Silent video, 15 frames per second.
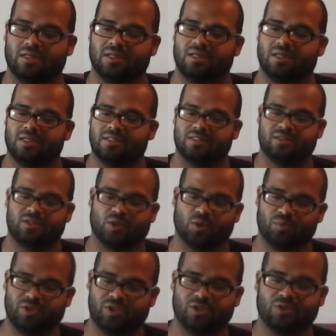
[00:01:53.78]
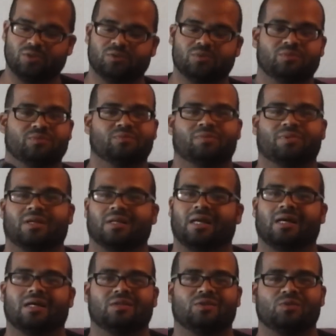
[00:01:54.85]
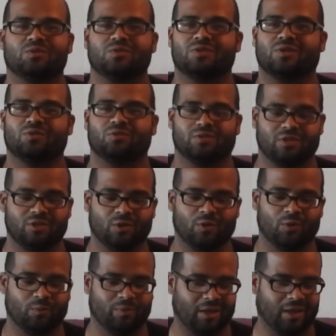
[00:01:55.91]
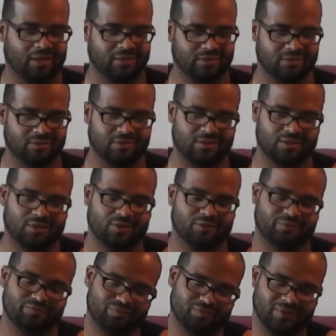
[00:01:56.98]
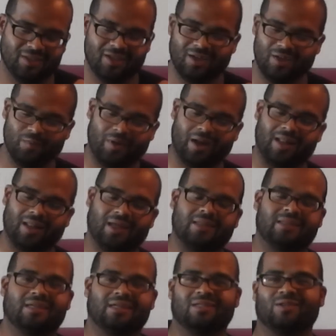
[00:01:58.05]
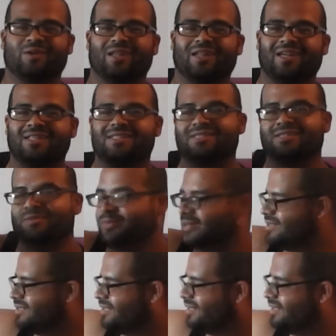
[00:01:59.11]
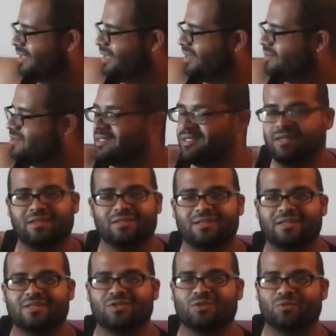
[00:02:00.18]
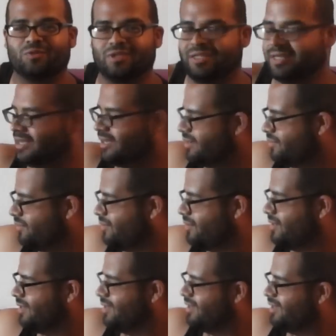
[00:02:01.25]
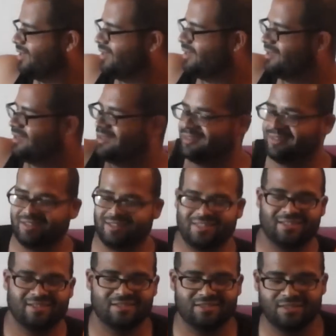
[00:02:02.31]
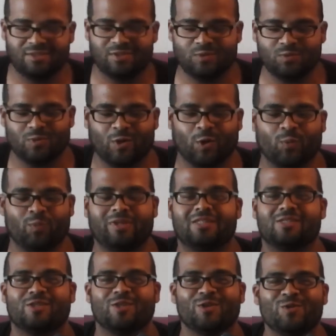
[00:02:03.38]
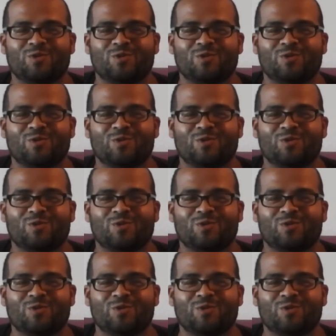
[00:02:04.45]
It's a dope shoe, but a lot of dudes don't really know about it. So, but I like that though. I like to basically have shit other niggas don't really have. This here is the Zoom Kobe 2.